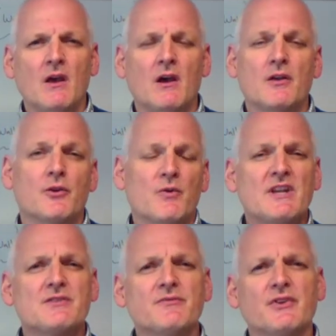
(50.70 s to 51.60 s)
The
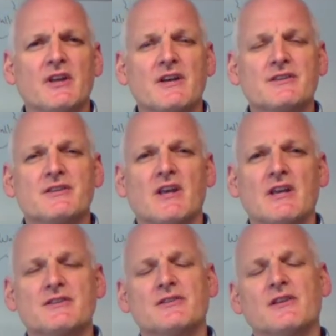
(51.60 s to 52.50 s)
reason for this
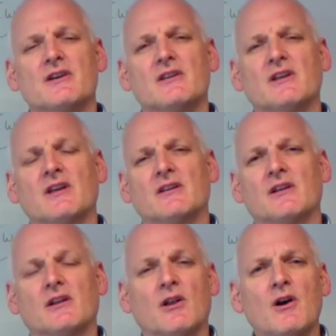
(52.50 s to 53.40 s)
is that in
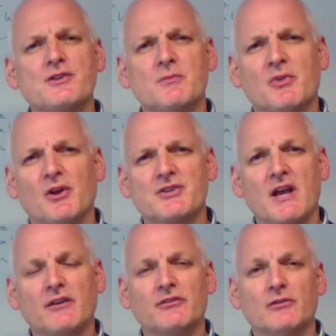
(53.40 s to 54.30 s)
larger
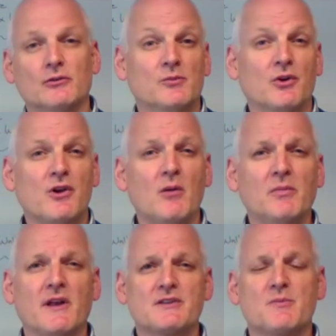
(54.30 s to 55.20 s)
projects or more
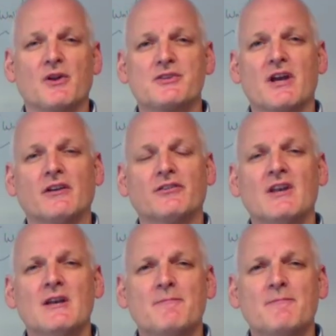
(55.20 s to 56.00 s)
complex projects,